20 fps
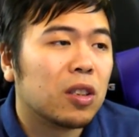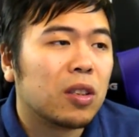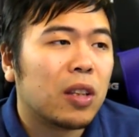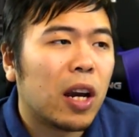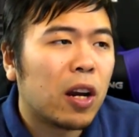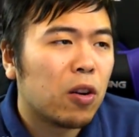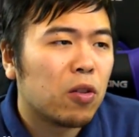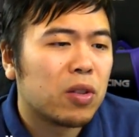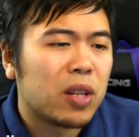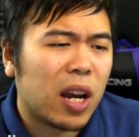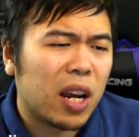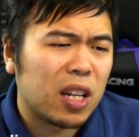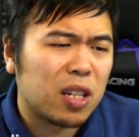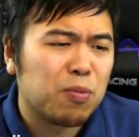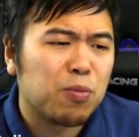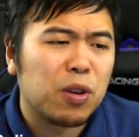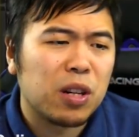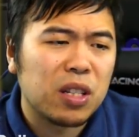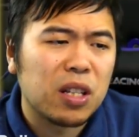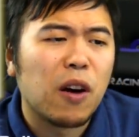Denko Sekka is
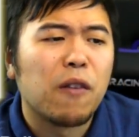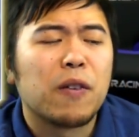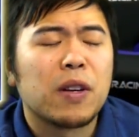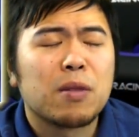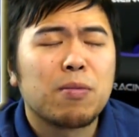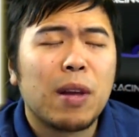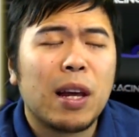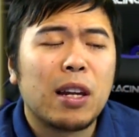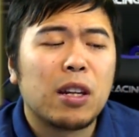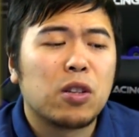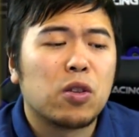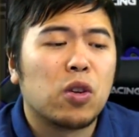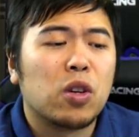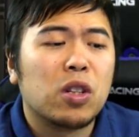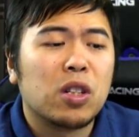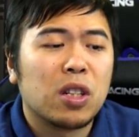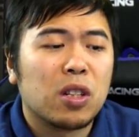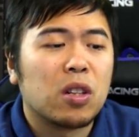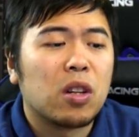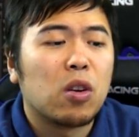pretty self-explanatory,
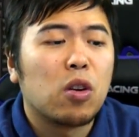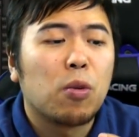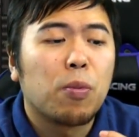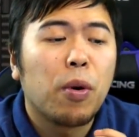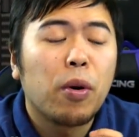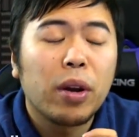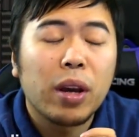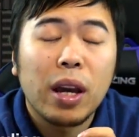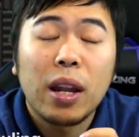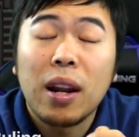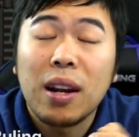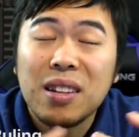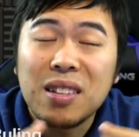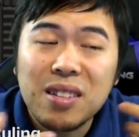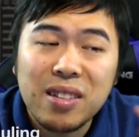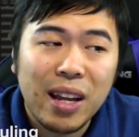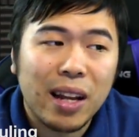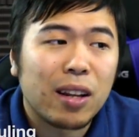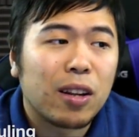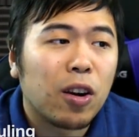just that your opponent cannot
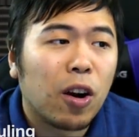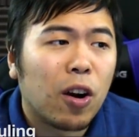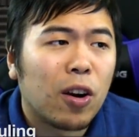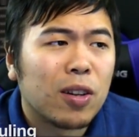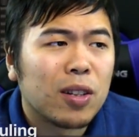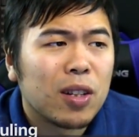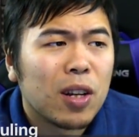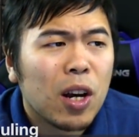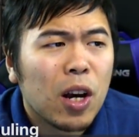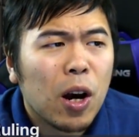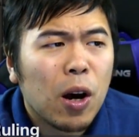set cards.